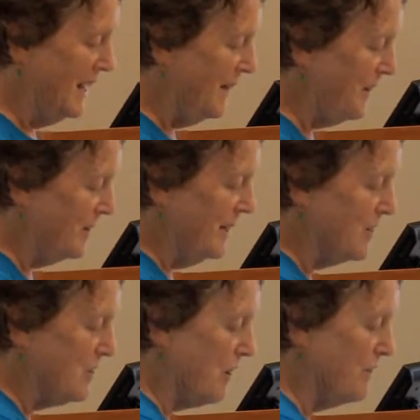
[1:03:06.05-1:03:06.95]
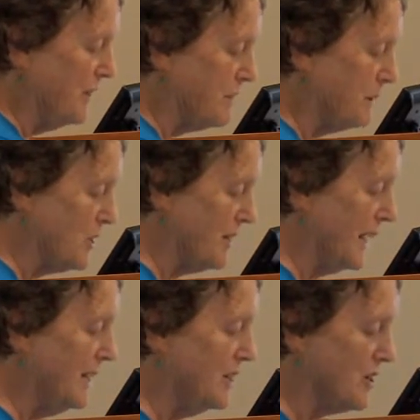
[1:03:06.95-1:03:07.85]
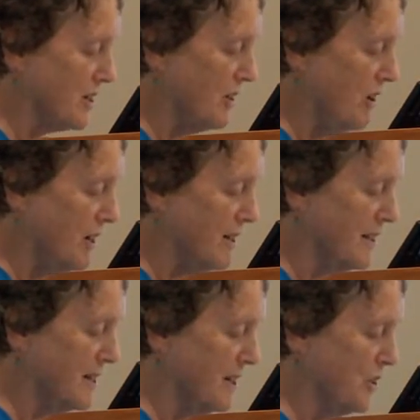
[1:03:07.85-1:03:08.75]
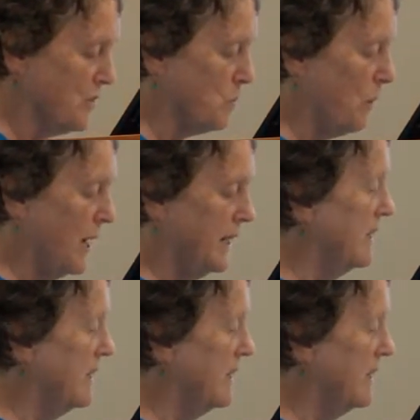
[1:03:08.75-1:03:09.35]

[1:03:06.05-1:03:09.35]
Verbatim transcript: And their nests are often as much as eight inches long, six inches wide.